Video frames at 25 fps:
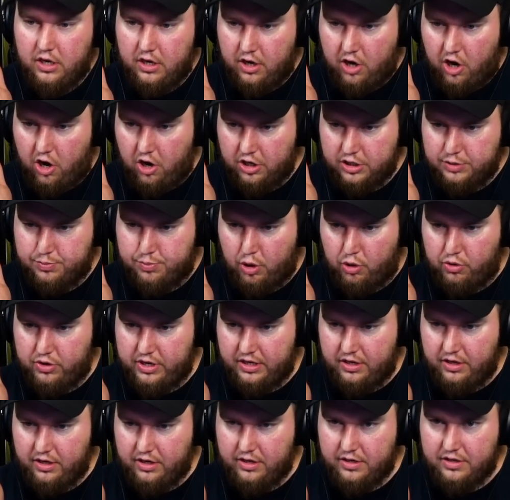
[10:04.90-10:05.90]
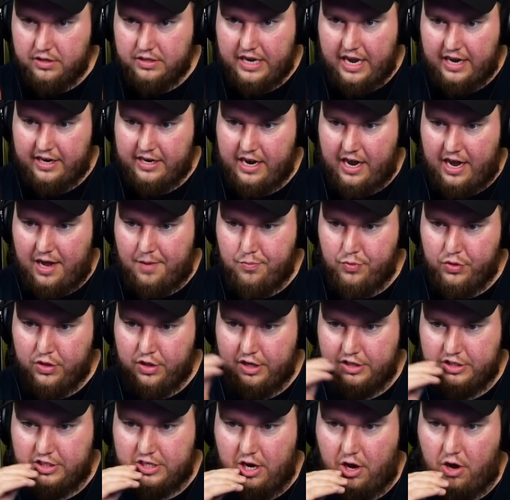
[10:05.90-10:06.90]
Hogsbroken.com.
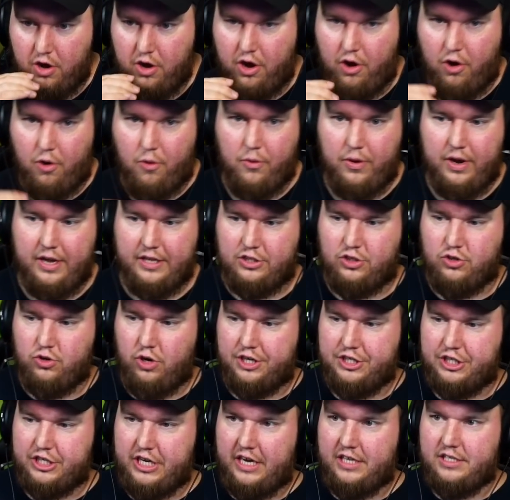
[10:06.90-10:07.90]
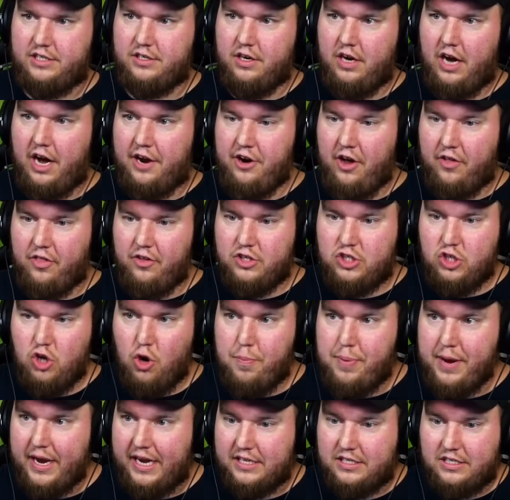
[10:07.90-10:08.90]
Let's go. Oh, it's crushed, guys. Another
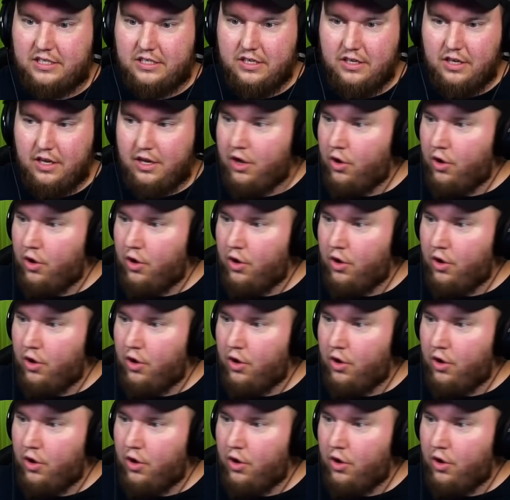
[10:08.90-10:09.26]
two-piece.